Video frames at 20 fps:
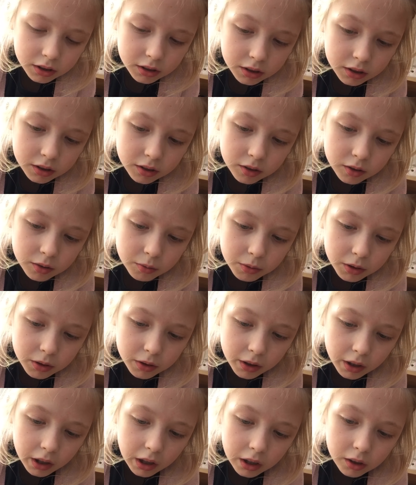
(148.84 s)
this one's a
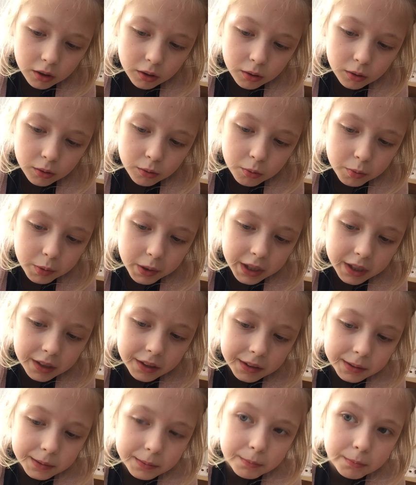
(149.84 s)
little
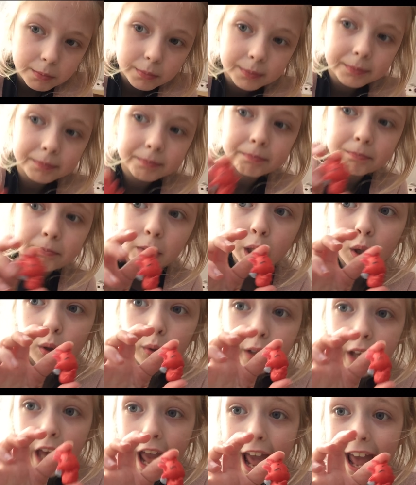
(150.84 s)
weird, but
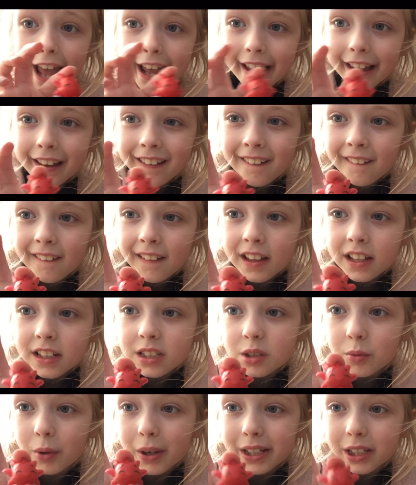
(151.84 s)
okay.
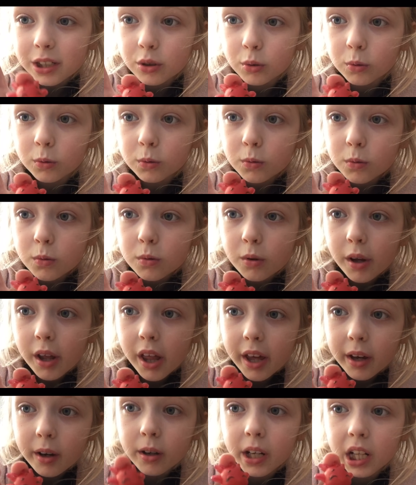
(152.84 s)
It's quite cool.
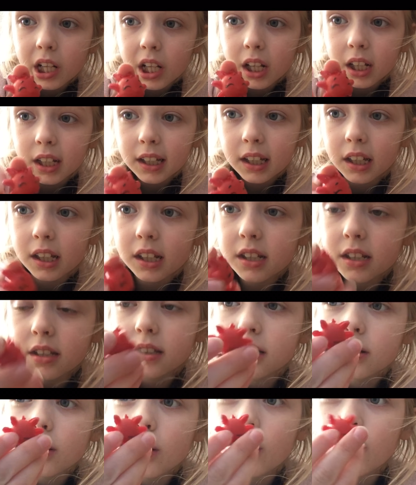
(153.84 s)
I quite like it.
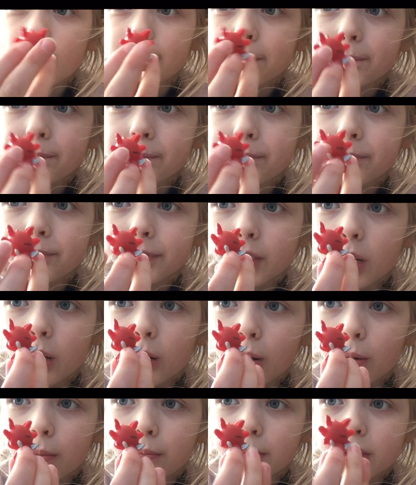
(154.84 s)
It's got
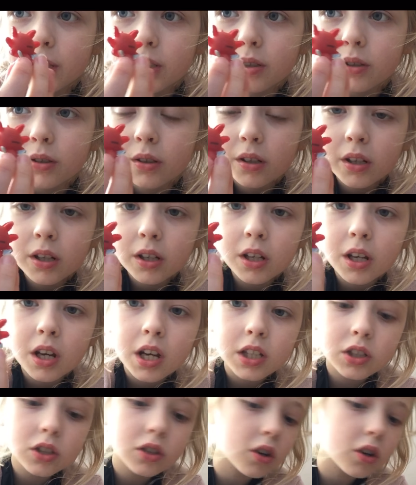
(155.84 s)
commons. It's a